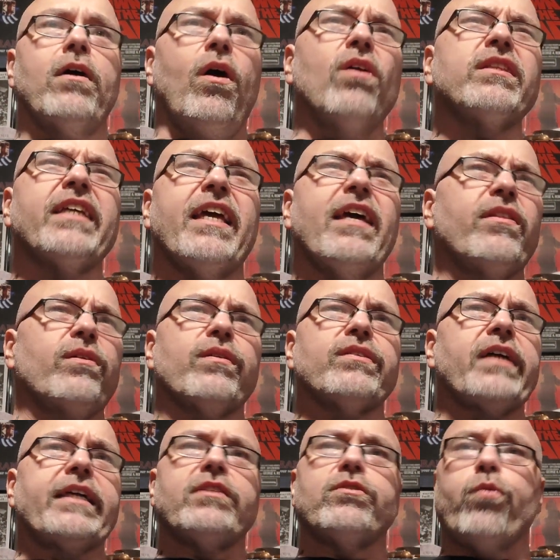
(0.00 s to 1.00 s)
altogether it
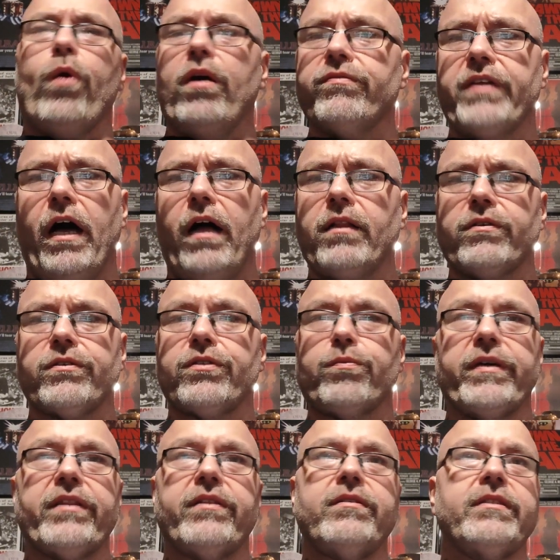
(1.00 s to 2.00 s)
was like
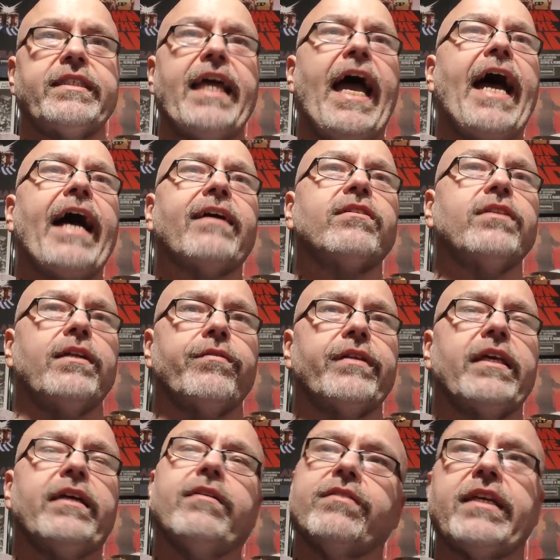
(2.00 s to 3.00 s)
$12 with tax and
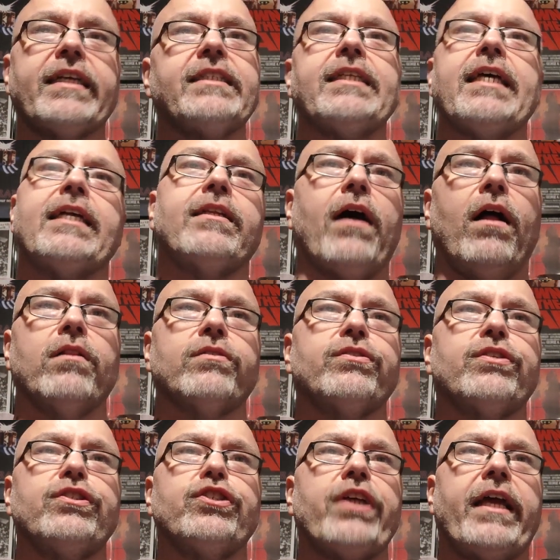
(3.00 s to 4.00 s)
everything. It was like
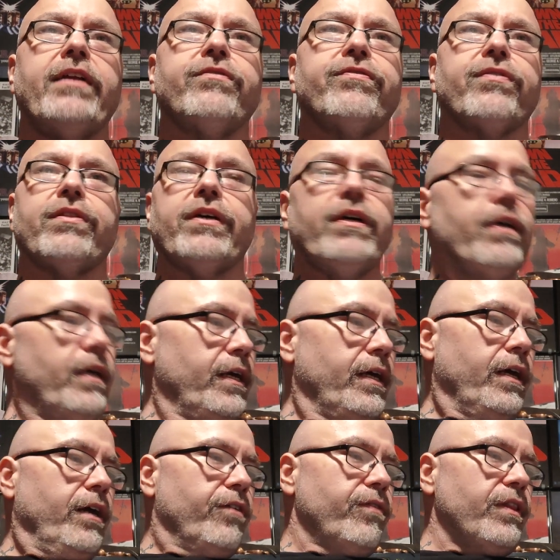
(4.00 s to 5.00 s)
$10 in change for the,
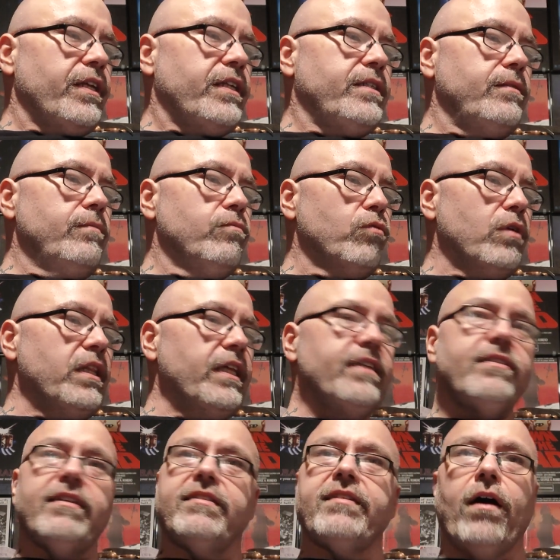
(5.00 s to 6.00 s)
for the
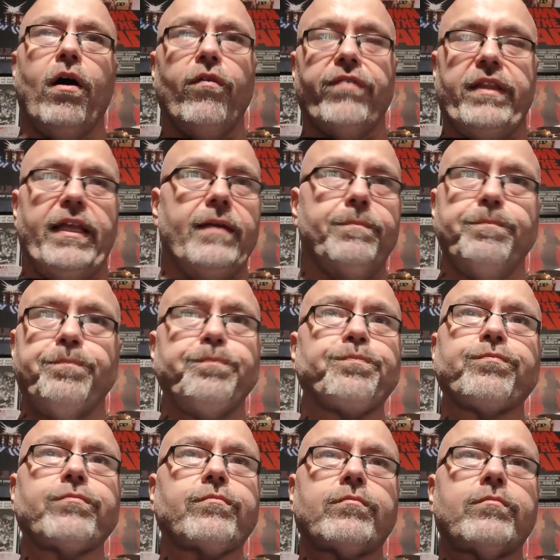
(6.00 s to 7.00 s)
release itself. And then,
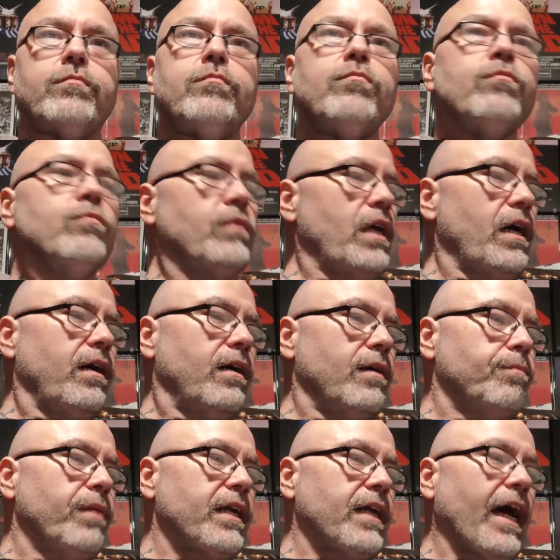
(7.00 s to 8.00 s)

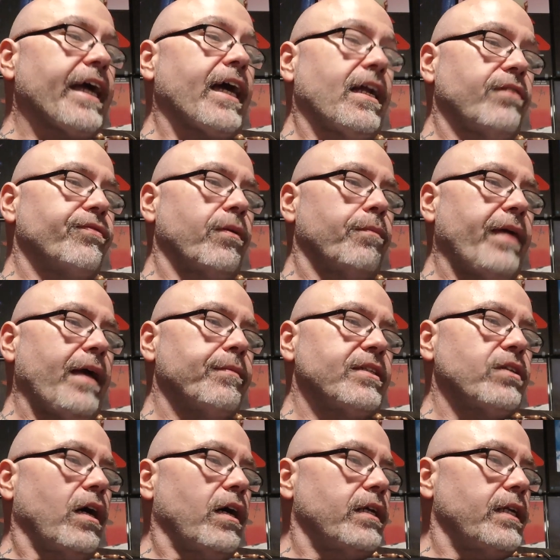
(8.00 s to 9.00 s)
uh, but I got it from
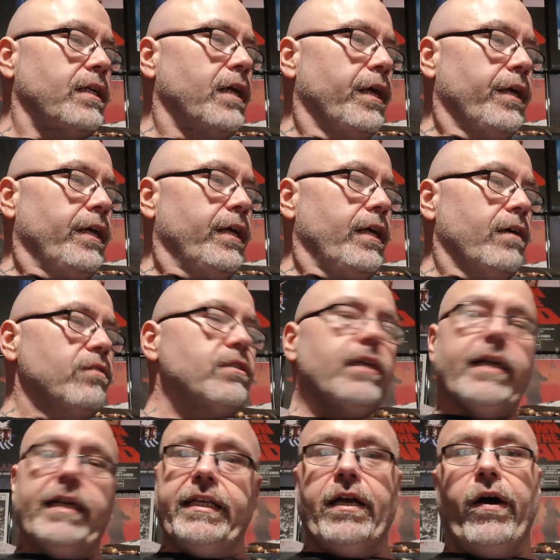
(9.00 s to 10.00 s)
Amazon and it was,
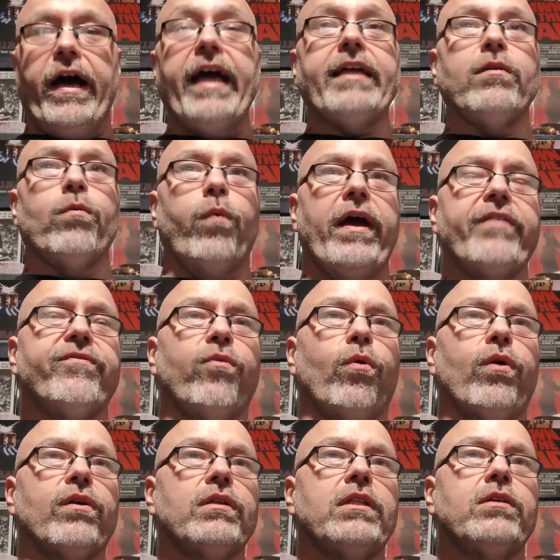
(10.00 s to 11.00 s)
you know, I had to wait
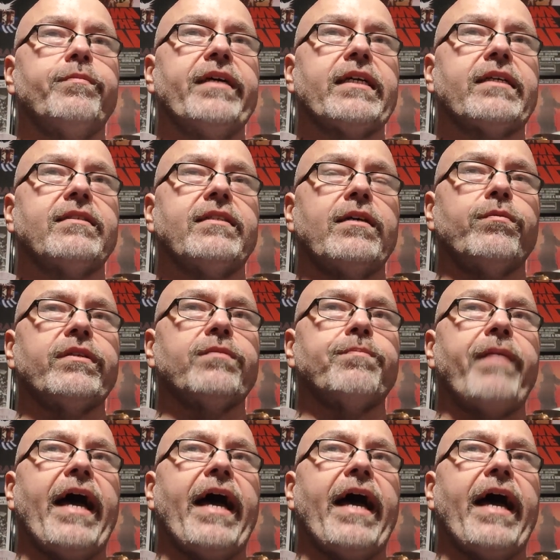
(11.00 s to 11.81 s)
for it a little bit cause it was